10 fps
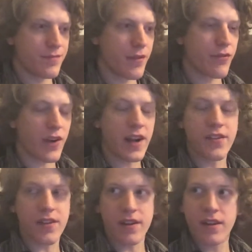
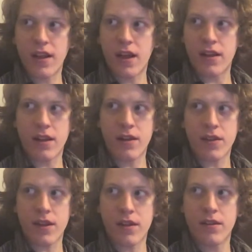phrasing and that kind of
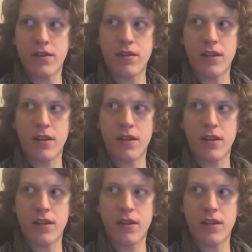thing.